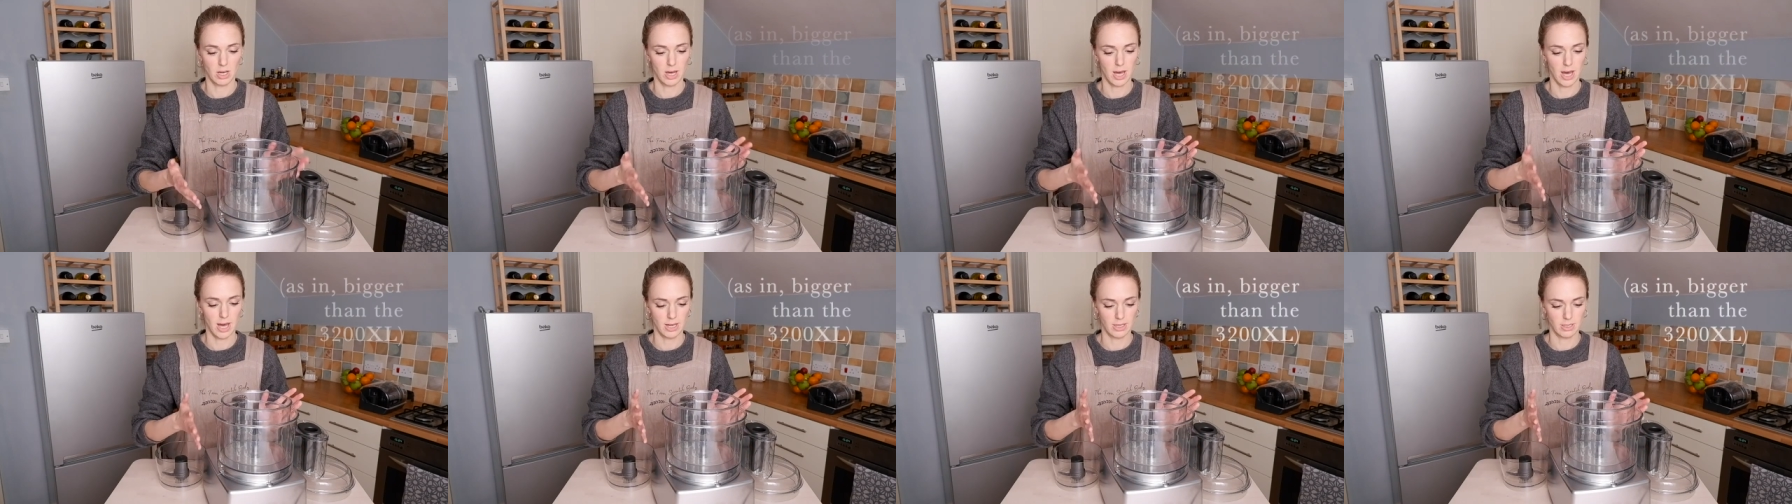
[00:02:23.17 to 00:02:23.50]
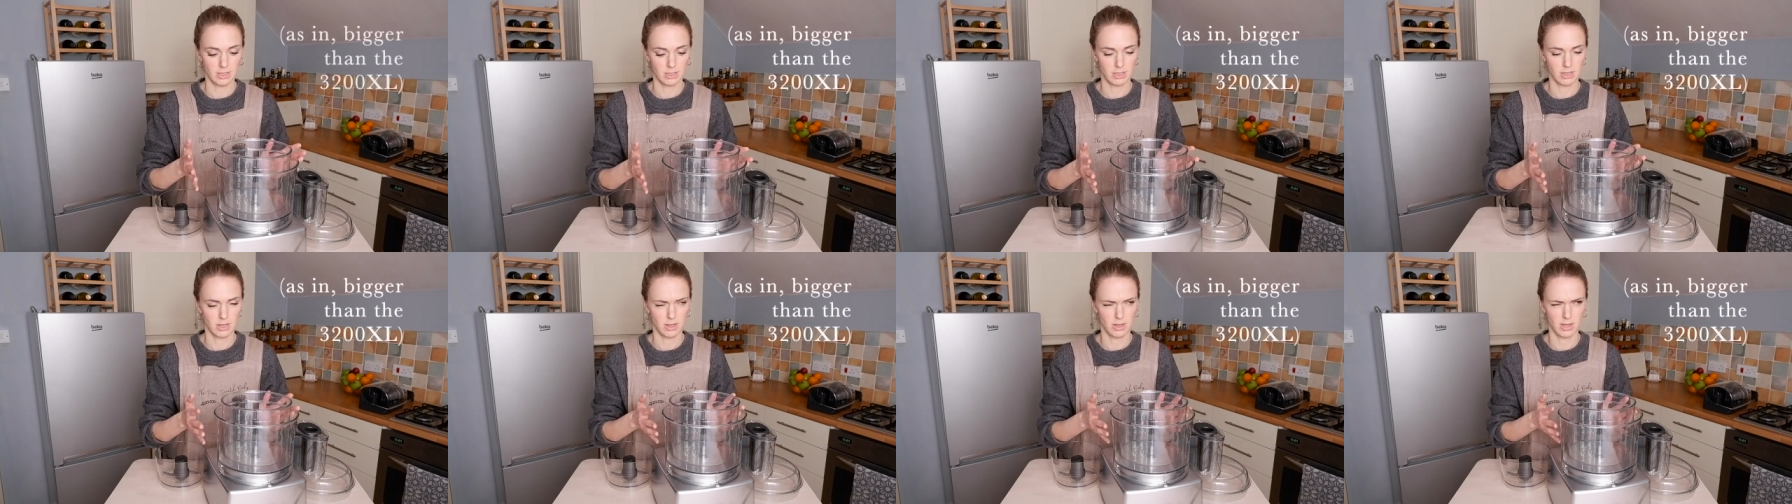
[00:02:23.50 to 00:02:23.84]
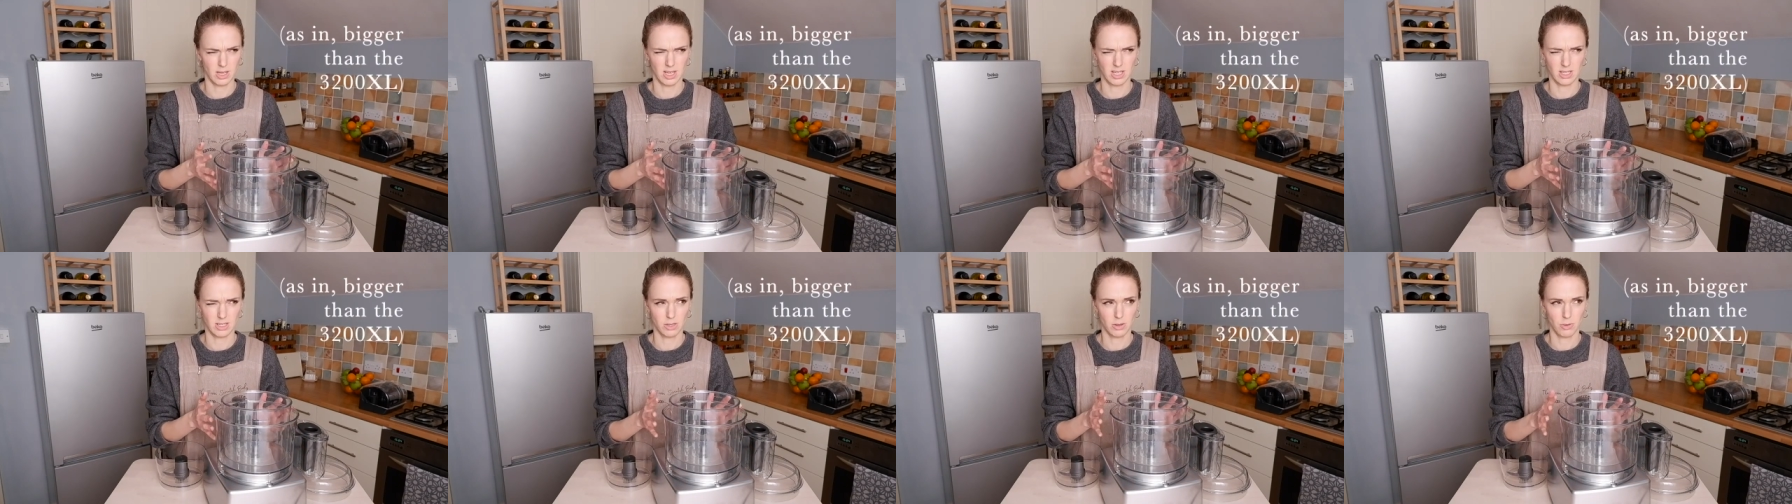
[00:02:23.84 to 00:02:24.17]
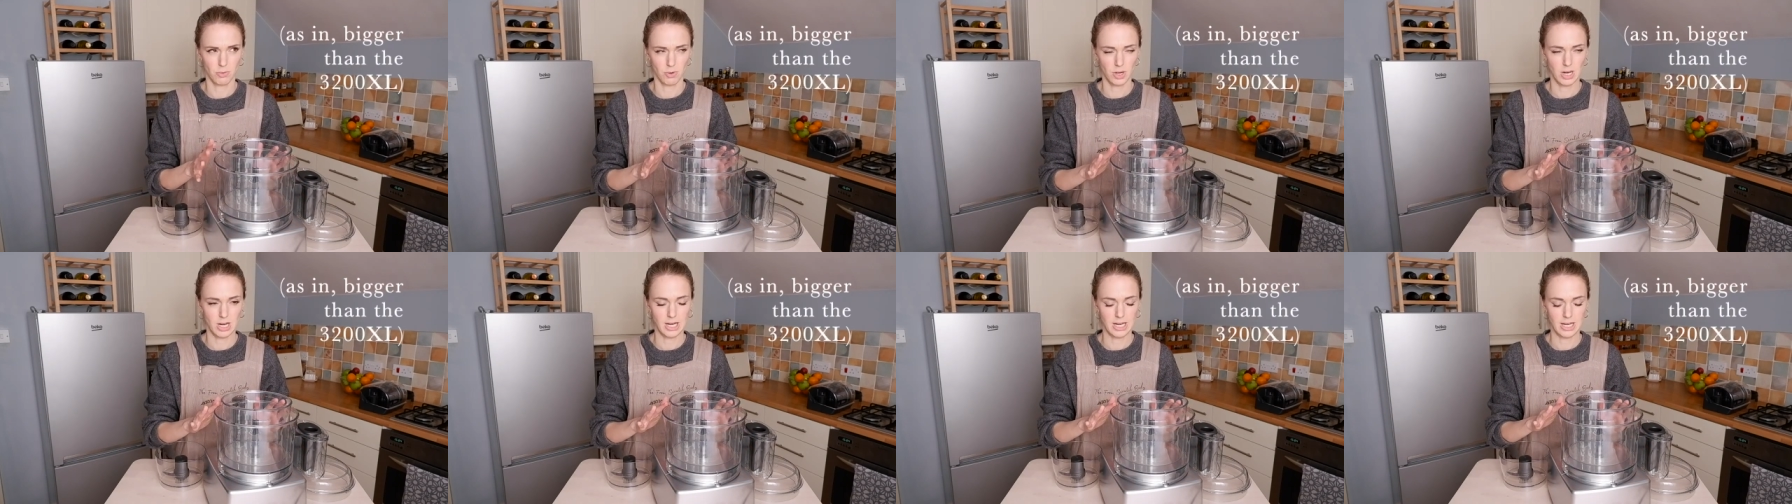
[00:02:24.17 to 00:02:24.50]
and I think it's
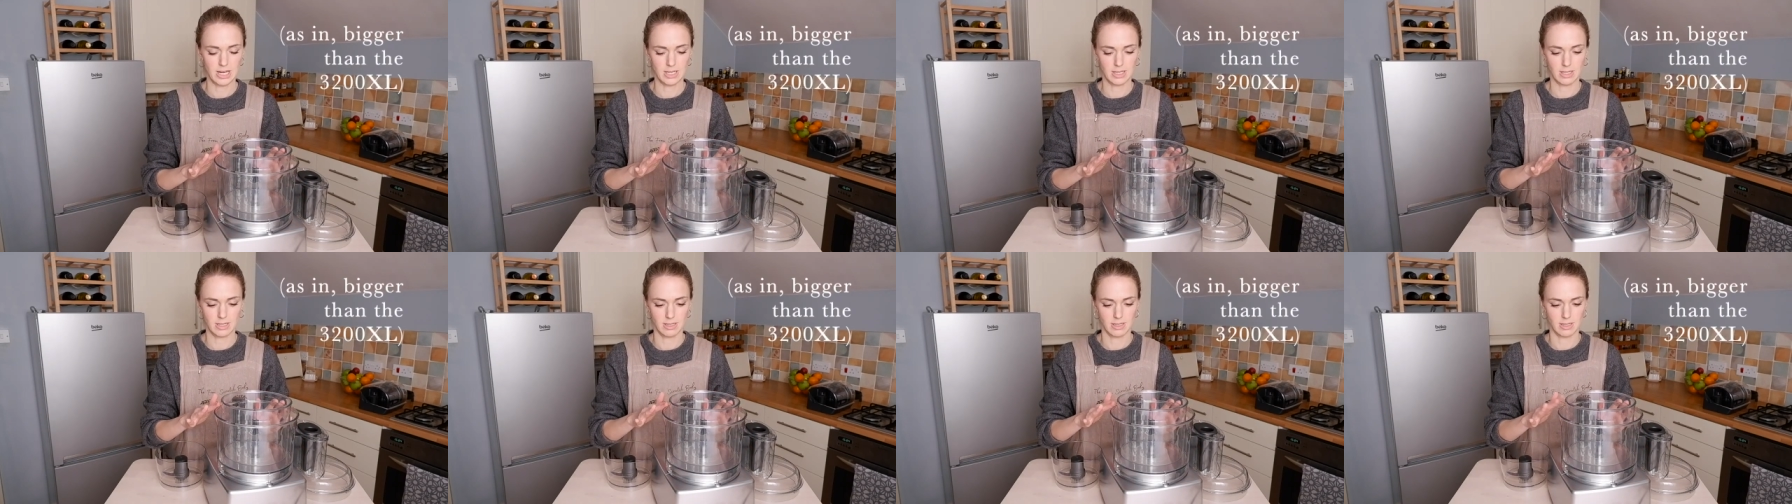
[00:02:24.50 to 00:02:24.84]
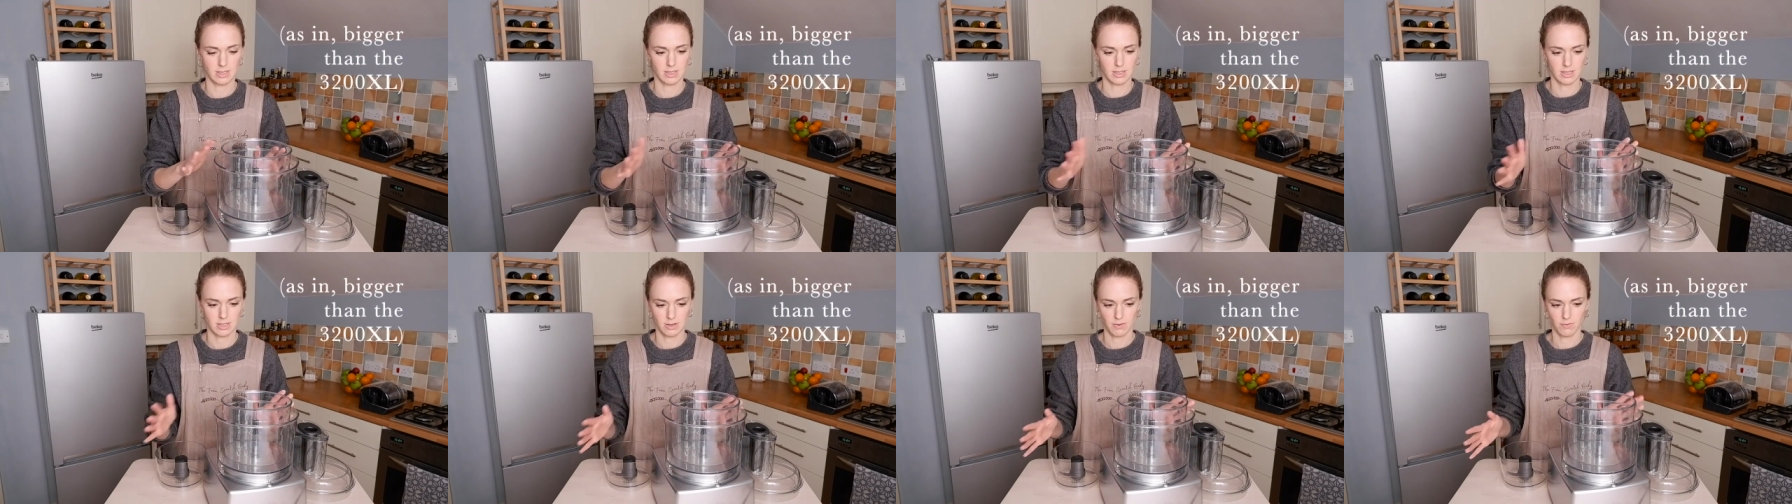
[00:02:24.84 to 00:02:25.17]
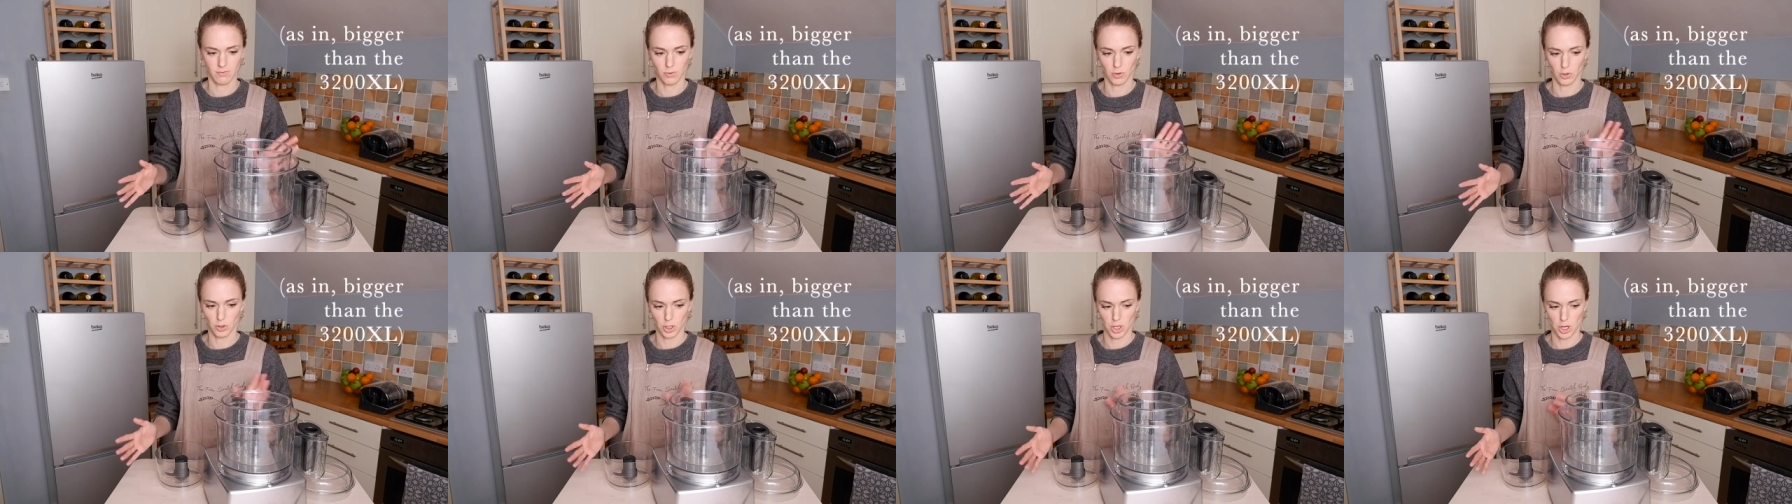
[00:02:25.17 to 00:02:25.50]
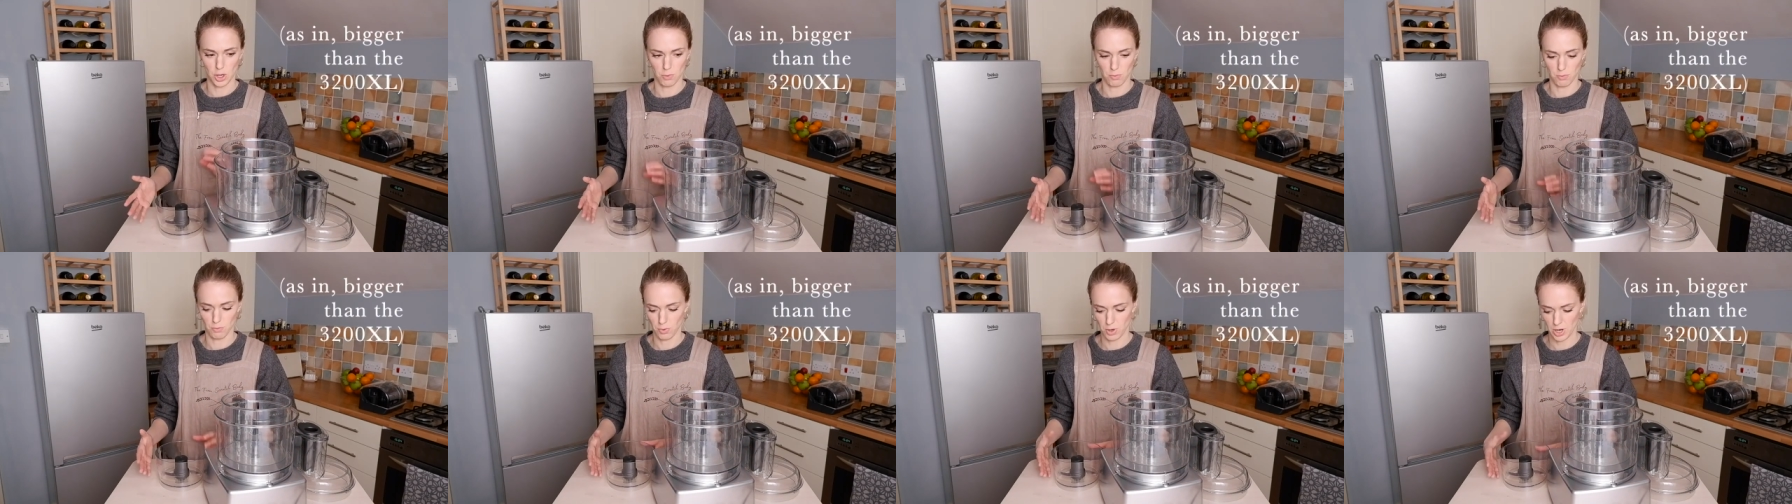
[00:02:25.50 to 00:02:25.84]
3 liters
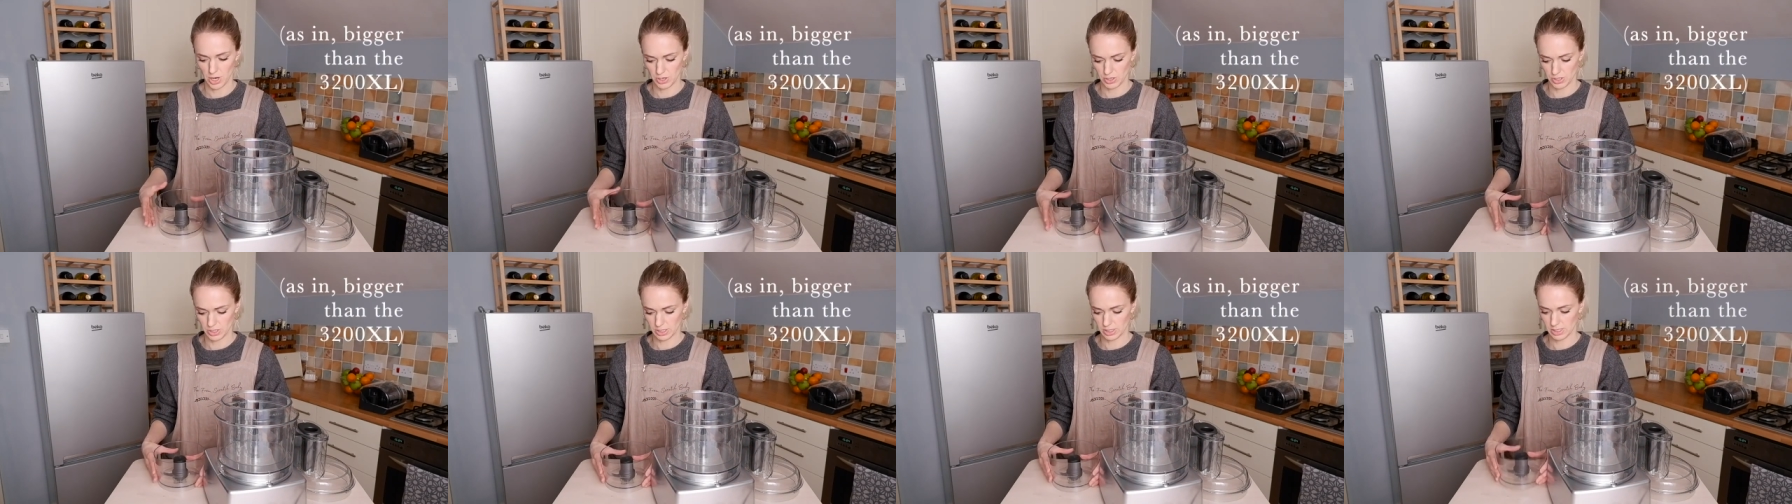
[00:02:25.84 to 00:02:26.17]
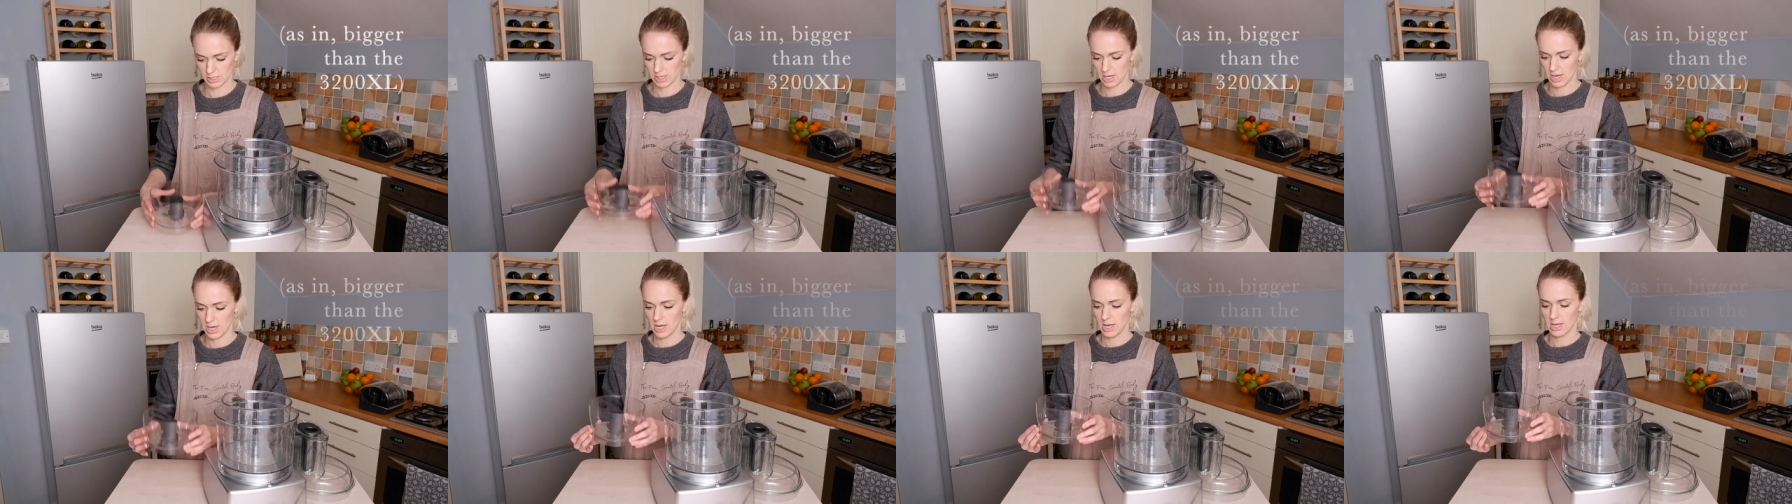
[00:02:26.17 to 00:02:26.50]
volume, whereas